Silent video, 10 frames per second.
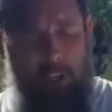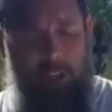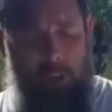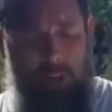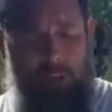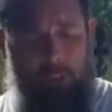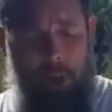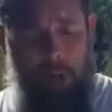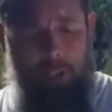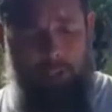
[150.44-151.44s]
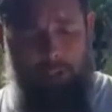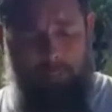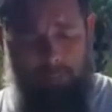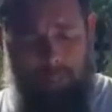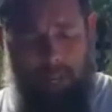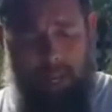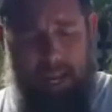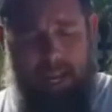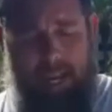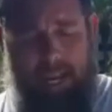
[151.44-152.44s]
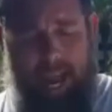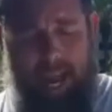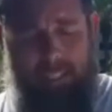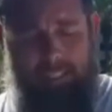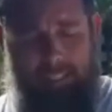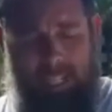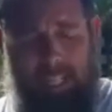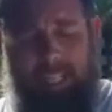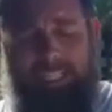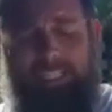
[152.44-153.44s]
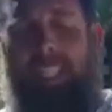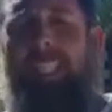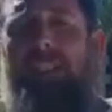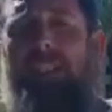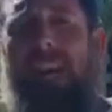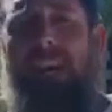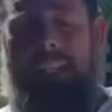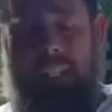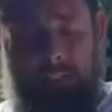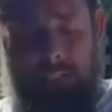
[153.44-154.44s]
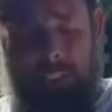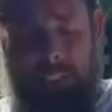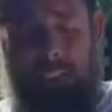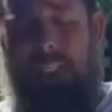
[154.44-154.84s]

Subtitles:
to Eric Parker. He has 6 not guilties,